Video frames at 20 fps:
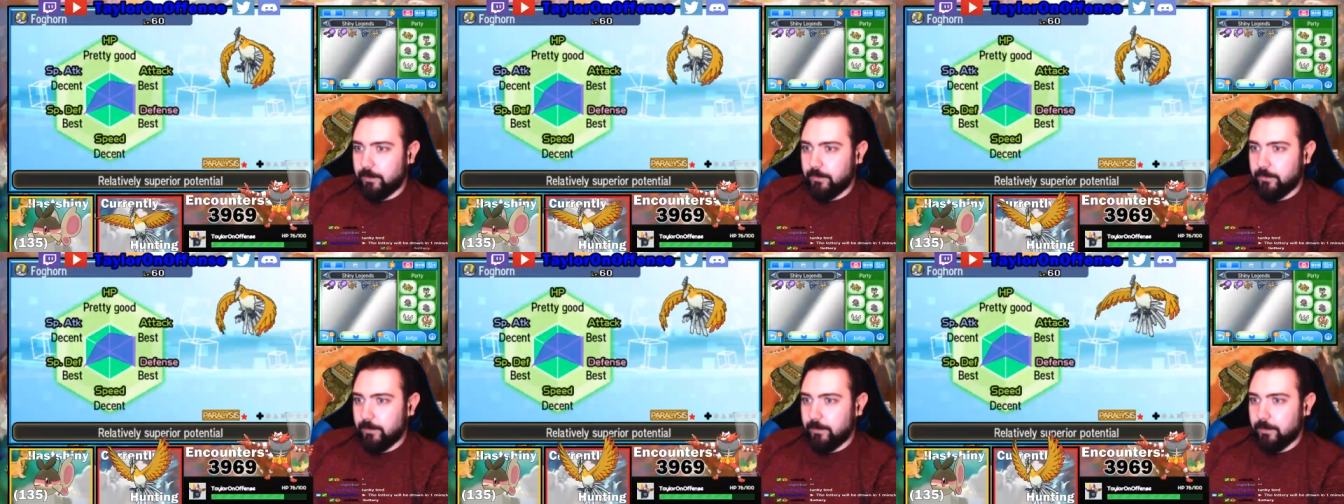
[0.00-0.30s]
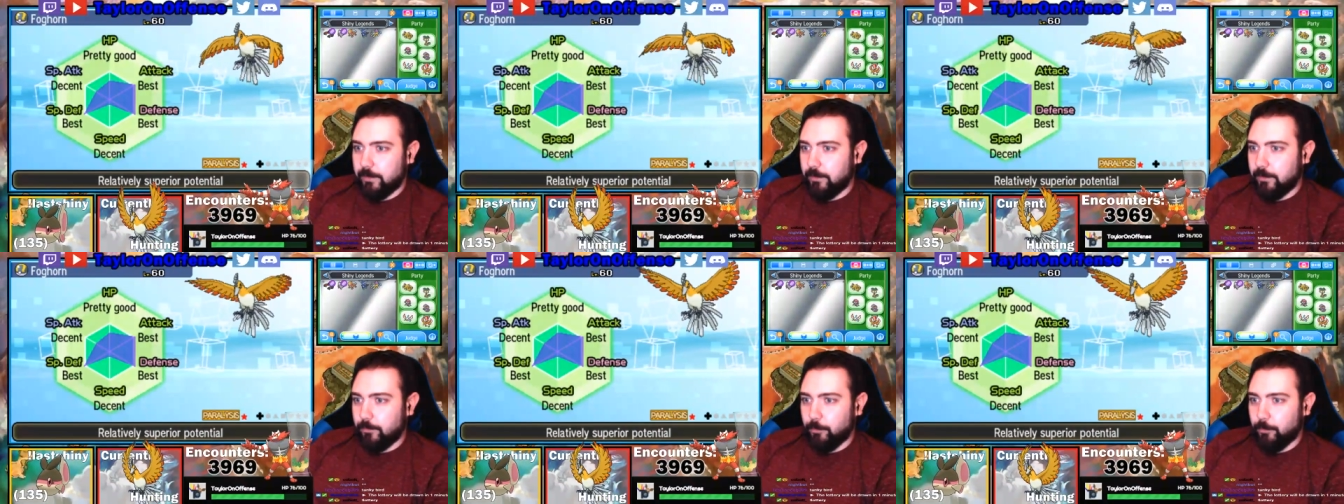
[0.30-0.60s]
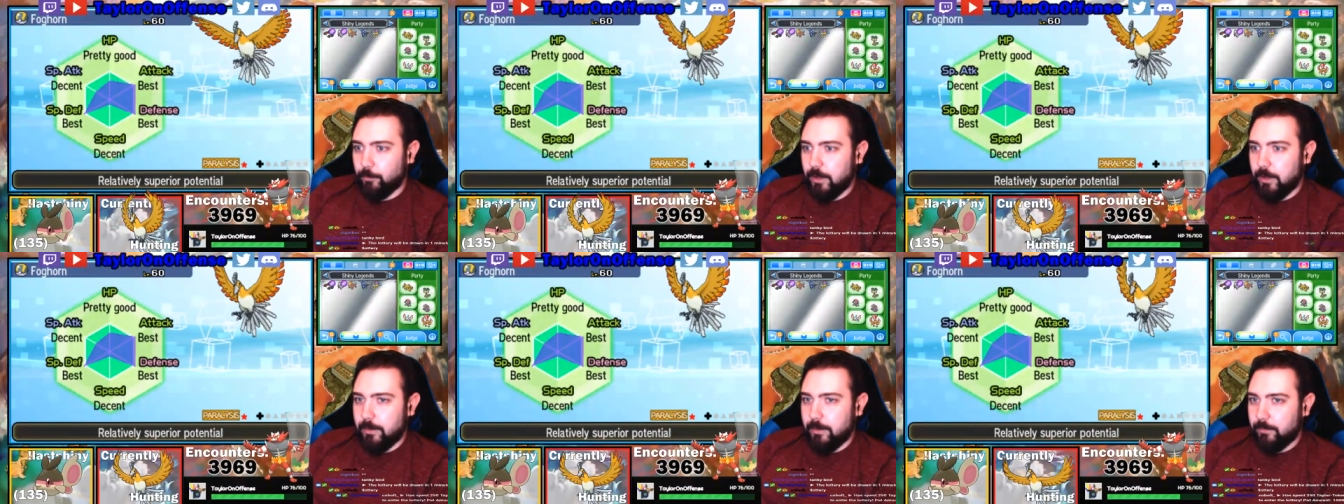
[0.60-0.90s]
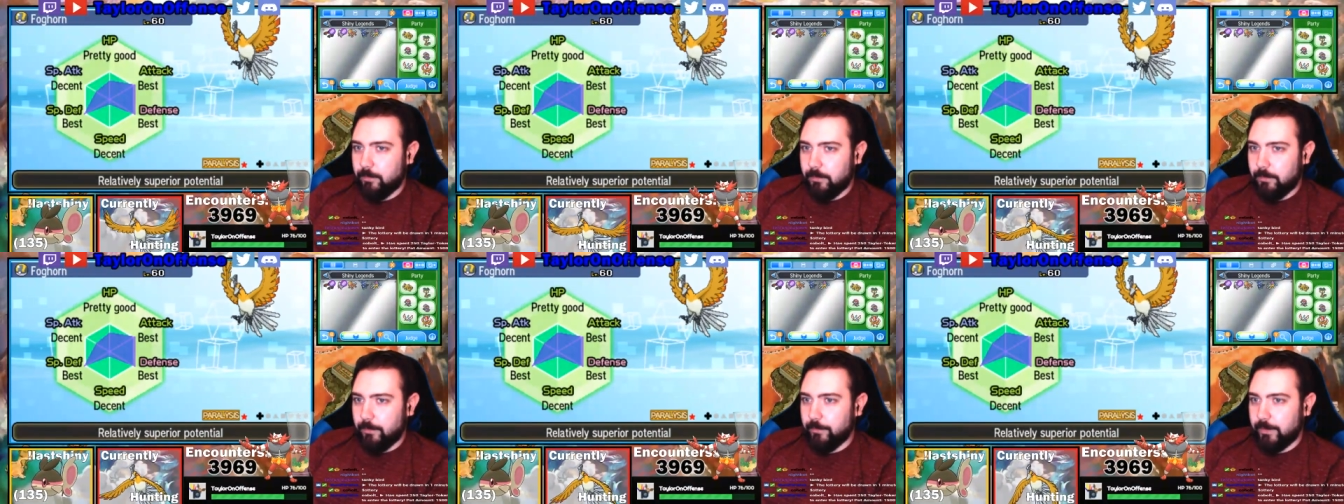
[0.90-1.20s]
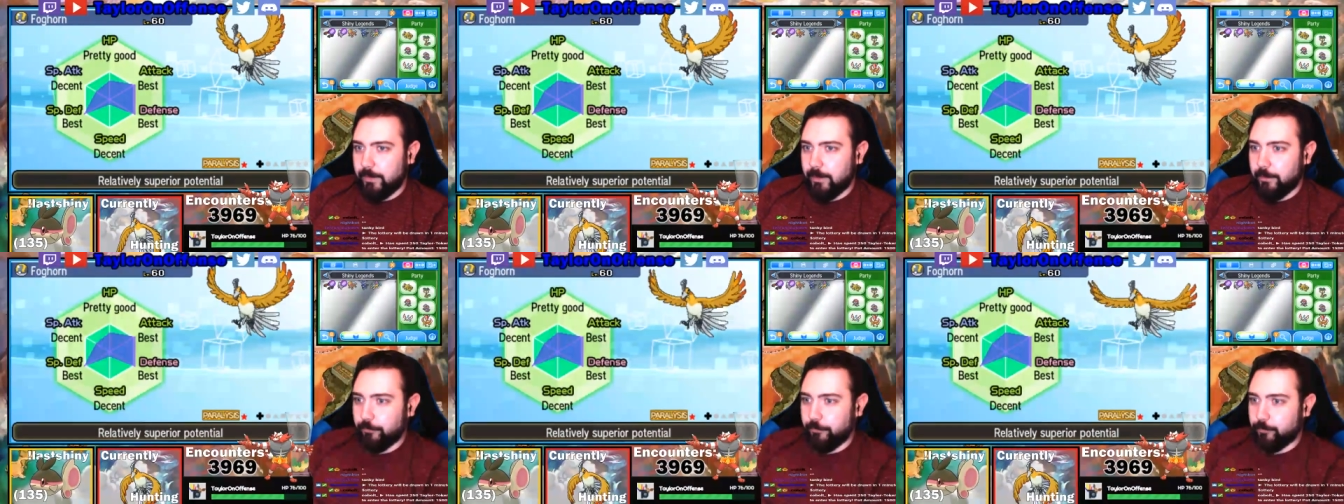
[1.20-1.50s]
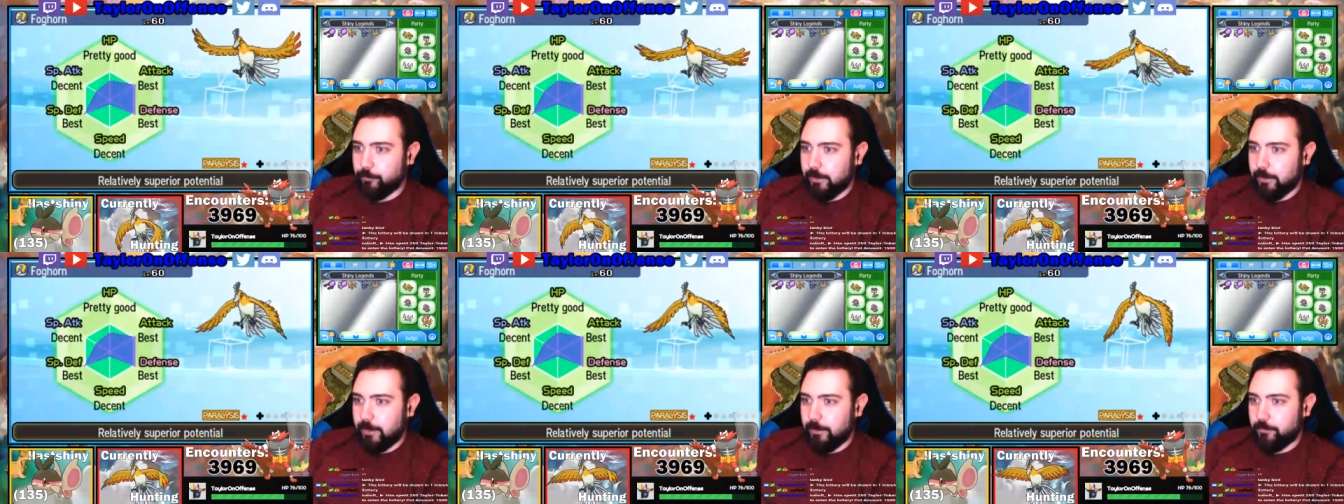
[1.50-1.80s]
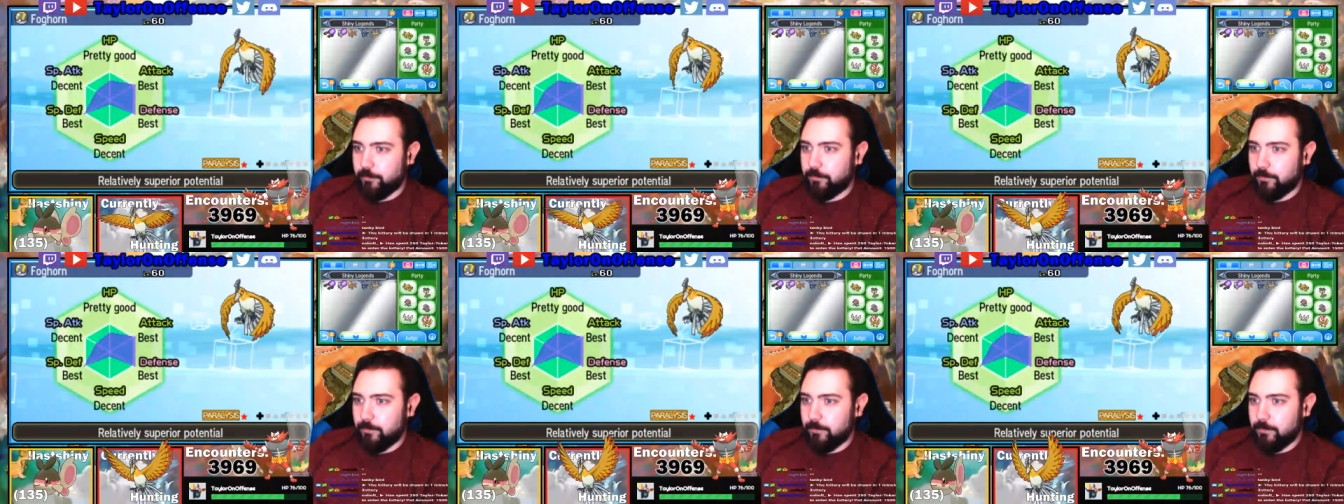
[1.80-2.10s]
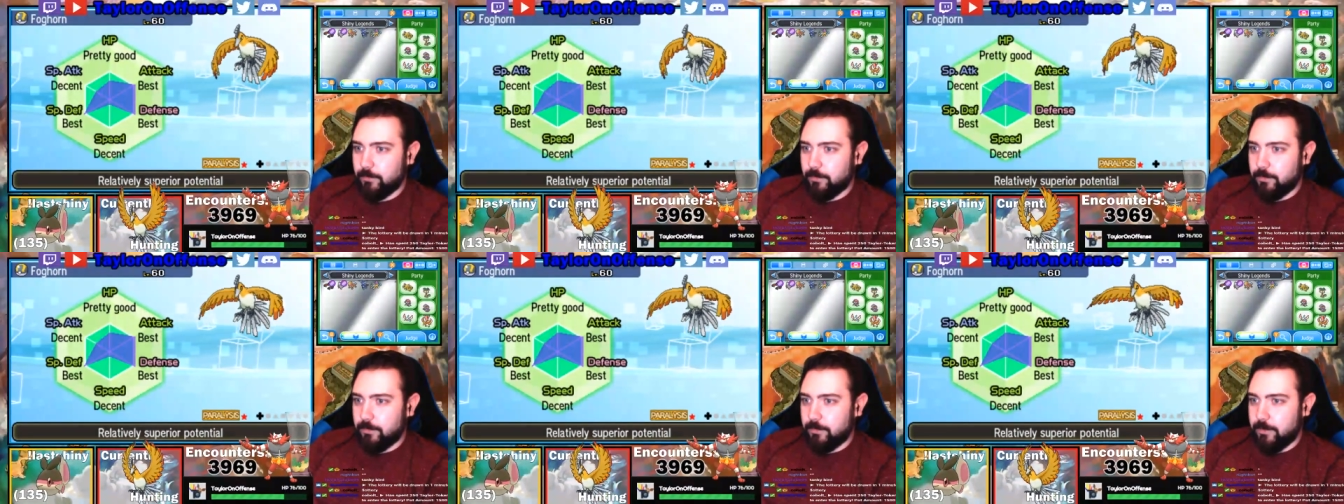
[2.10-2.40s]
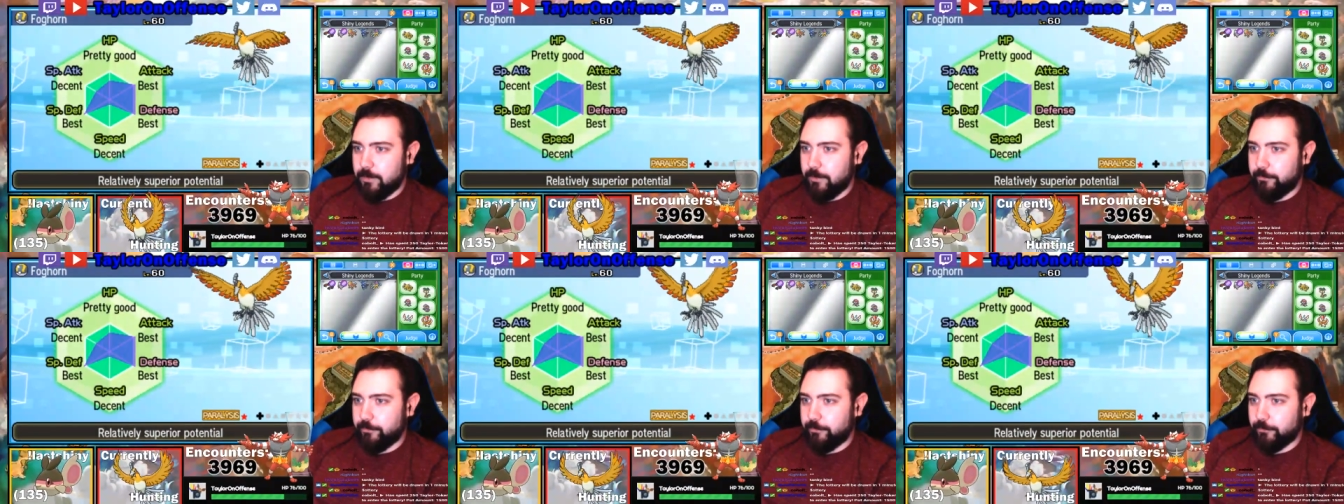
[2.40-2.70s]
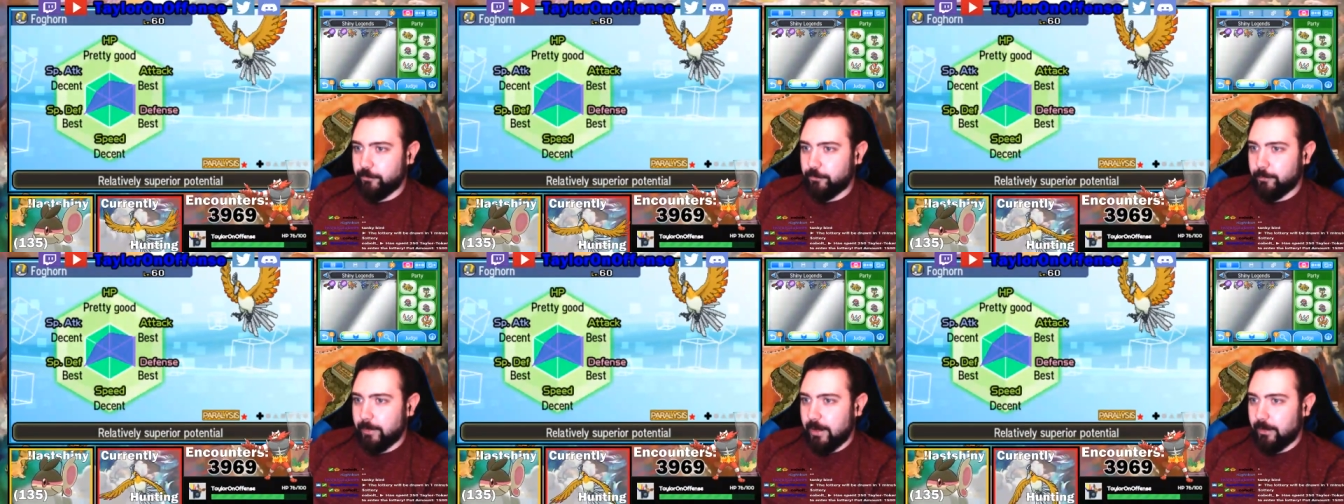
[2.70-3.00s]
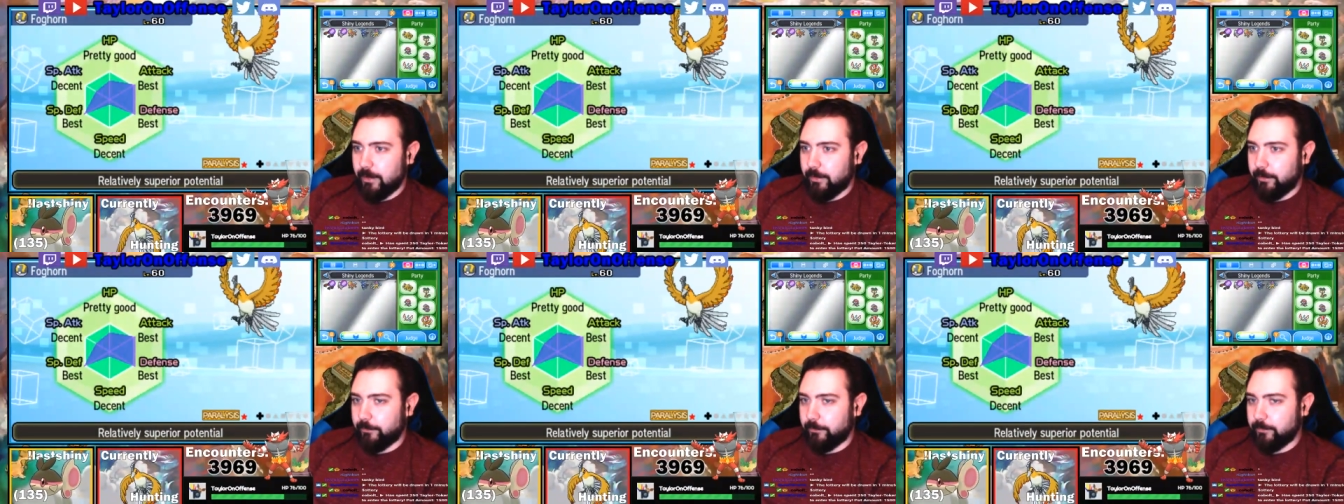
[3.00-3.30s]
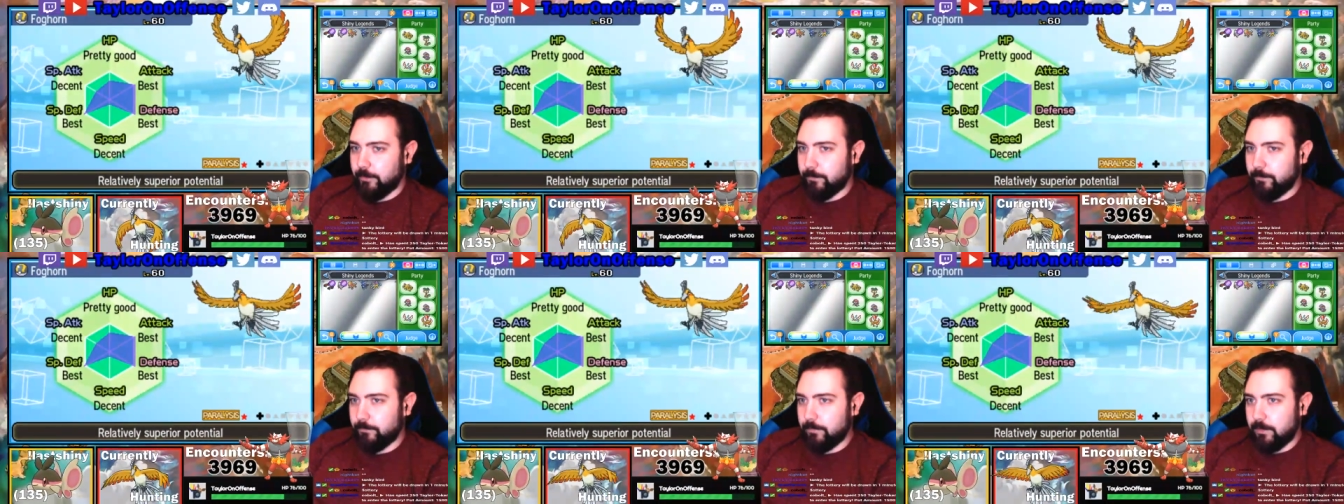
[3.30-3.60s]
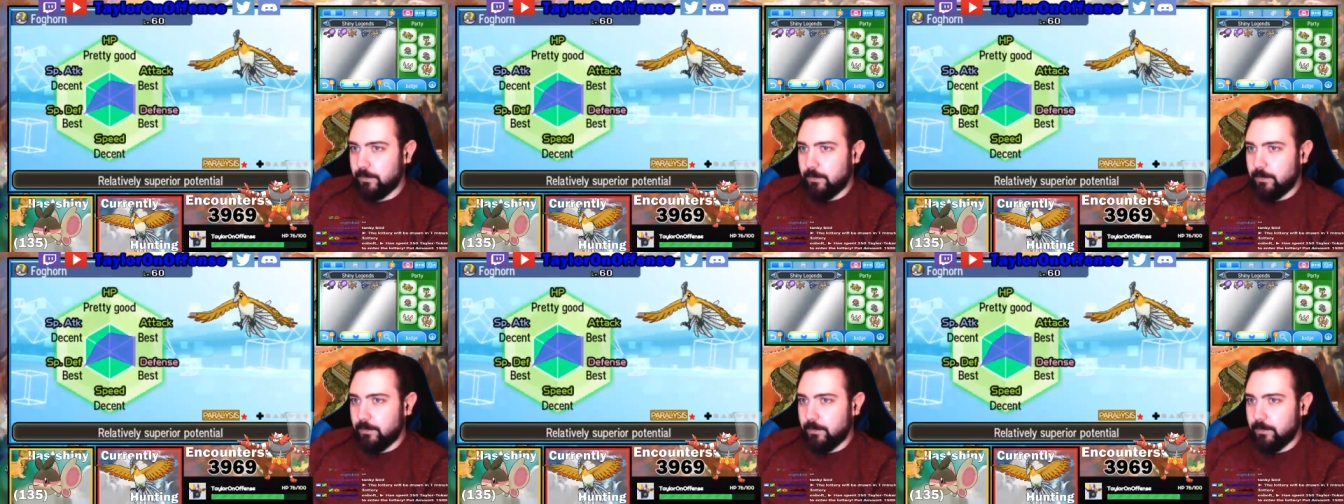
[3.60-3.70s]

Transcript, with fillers: and then worry about everything else when I use this for battling. So,